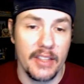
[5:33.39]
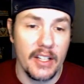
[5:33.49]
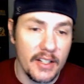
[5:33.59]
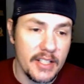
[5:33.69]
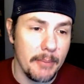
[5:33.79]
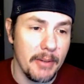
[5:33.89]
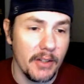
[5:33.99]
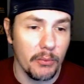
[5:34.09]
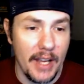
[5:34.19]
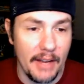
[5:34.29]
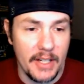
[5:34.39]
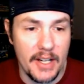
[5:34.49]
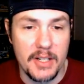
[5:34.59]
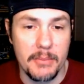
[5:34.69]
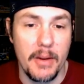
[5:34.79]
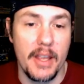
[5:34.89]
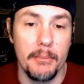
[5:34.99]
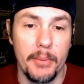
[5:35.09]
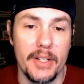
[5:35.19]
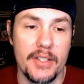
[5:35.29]
Then on top of it, we have custom
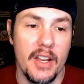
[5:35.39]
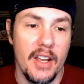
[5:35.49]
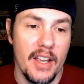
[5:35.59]
inputs.